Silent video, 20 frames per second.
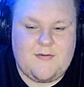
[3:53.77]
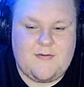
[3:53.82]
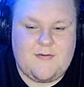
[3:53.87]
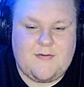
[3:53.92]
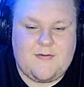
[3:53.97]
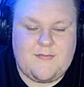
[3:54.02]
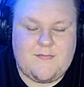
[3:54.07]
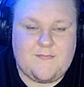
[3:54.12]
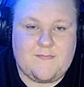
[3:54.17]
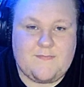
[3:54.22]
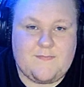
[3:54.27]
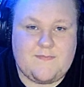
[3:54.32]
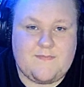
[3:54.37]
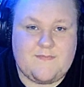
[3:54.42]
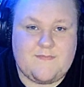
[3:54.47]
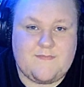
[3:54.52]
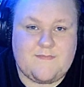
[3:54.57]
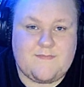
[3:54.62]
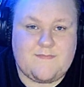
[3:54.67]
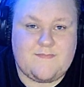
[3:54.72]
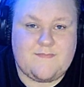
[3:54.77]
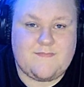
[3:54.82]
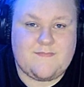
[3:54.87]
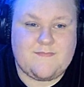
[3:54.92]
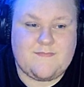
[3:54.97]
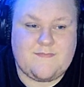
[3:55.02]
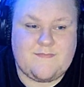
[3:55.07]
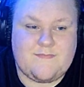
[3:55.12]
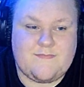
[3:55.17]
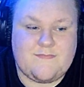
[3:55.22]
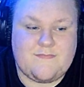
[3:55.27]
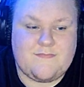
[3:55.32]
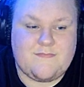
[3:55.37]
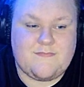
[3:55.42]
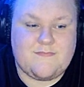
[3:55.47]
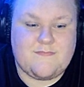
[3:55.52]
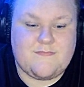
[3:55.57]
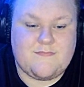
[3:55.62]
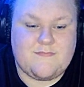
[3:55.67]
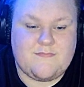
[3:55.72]

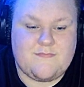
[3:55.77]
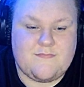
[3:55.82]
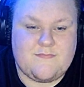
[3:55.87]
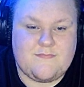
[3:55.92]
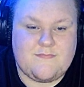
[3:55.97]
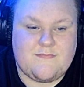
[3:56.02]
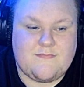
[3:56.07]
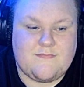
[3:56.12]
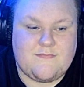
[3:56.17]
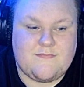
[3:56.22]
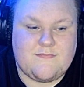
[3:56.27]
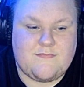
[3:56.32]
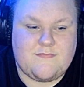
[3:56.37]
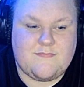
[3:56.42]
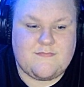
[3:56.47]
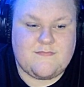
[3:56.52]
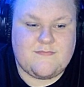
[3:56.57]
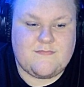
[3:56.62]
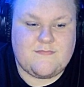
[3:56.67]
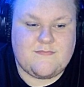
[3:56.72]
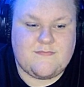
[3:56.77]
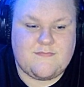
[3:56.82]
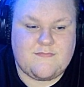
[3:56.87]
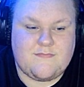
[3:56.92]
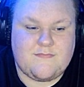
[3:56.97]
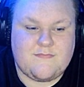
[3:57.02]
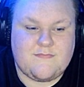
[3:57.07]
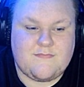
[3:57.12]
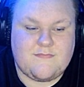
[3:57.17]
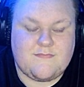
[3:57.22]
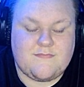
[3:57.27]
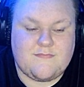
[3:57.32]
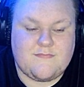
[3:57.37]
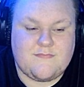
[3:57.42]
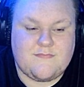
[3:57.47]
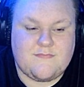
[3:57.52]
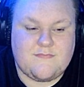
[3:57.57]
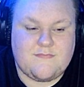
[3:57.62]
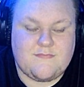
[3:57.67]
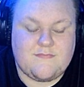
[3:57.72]

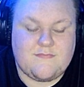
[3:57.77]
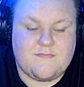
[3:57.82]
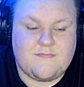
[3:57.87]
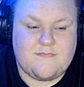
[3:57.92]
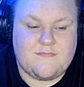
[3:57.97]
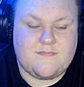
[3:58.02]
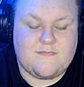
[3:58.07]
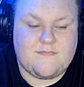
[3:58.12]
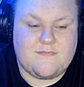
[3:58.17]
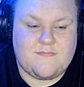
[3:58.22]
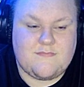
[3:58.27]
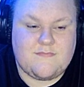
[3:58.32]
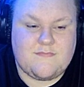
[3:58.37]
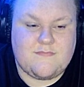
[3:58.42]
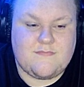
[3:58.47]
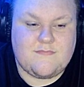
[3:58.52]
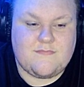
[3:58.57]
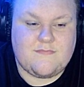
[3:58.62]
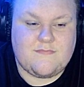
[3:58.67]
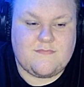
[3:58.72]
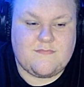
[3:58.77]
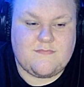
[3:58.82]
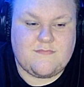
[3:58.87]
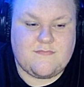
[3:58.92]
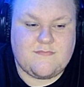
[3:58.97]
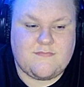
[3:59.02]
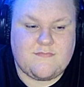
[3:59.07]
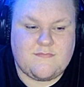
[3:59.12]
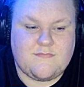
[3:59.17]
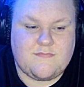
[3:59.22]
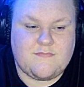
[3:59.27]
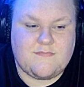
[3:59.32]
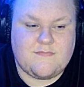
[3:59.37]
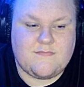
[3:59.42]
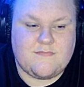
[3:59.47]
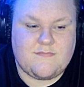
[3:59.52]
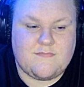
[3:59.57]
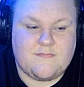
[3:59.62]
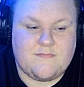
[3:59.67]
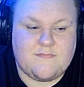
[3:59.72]

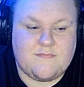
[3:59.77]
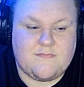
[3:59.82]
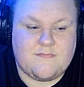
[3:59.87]
[no speech]